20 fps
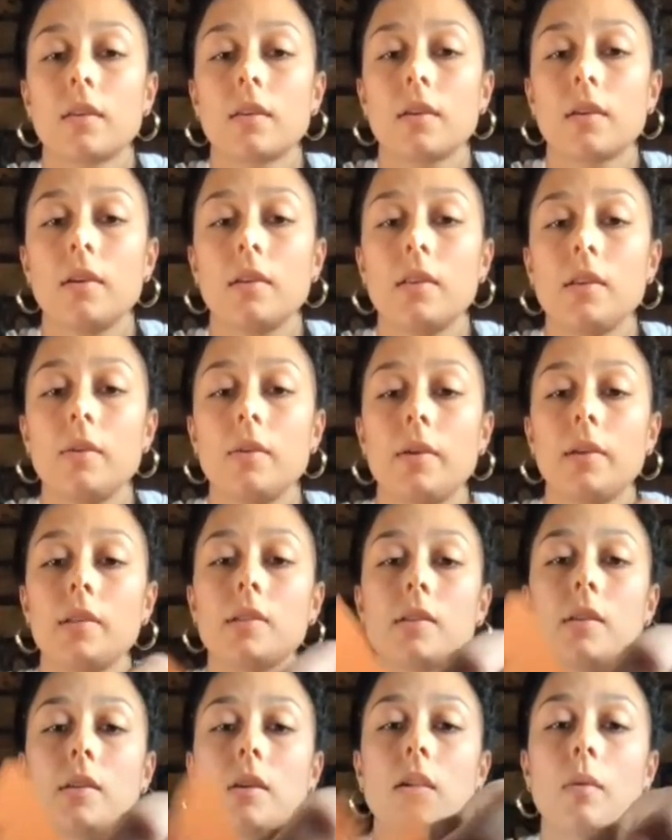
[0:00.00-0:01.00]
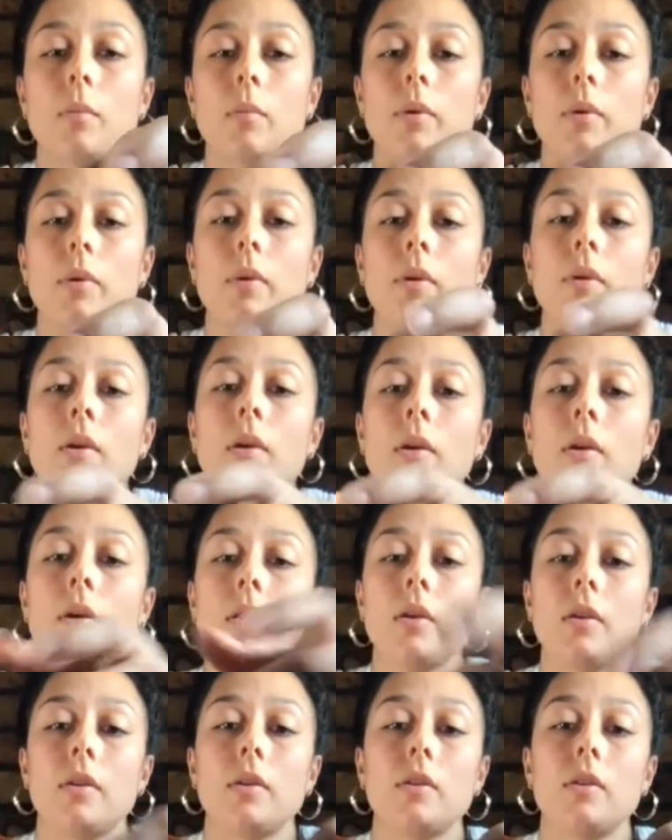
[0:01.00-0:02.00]
and you end up,
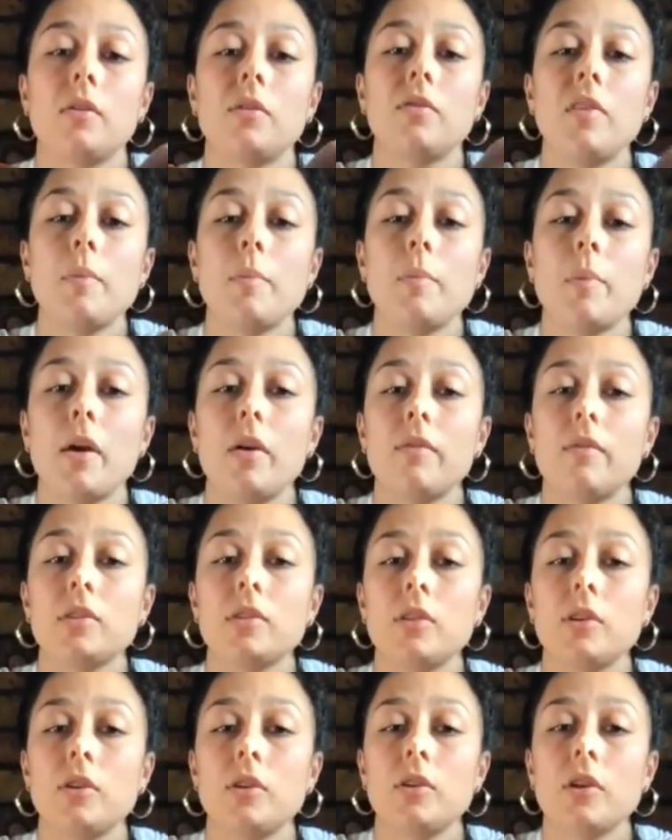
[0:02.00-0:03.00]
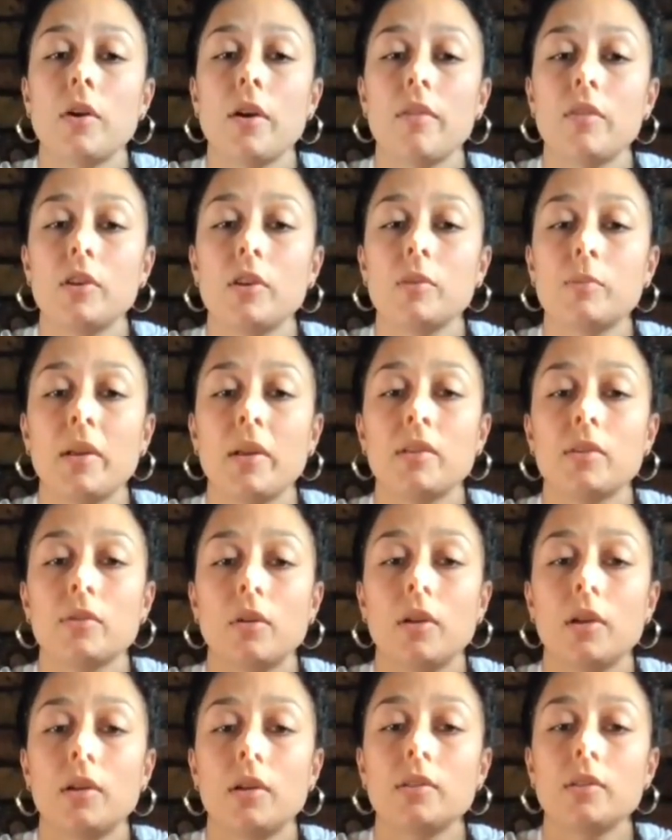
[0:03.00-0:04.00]
and you can flip it over so you don't have those pencil
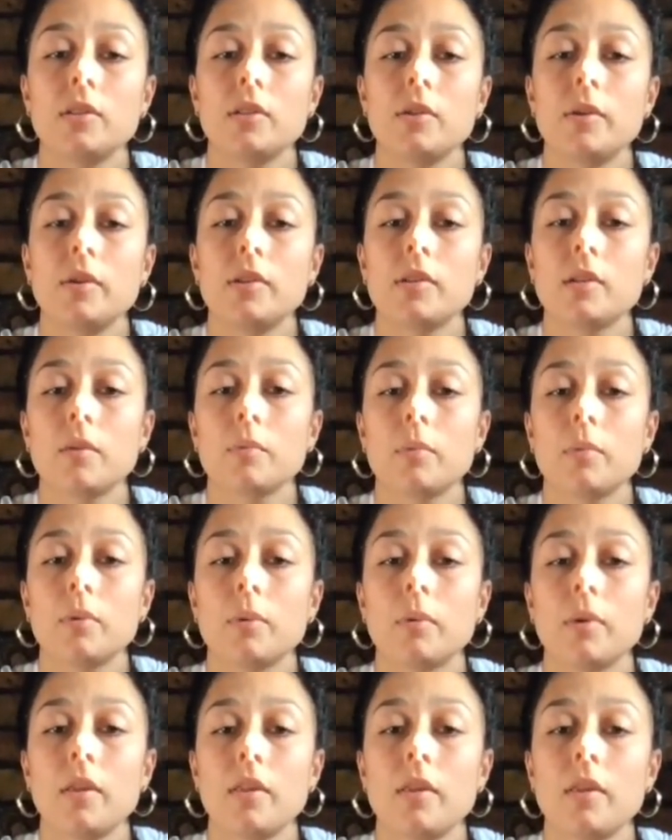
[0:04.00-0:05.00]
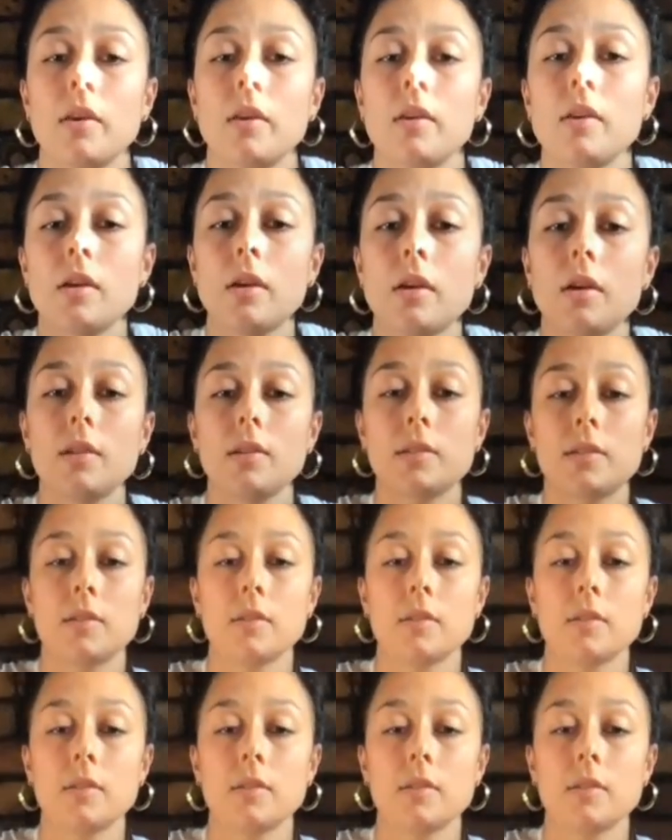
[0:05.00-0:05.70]
lines, and you end up with a nice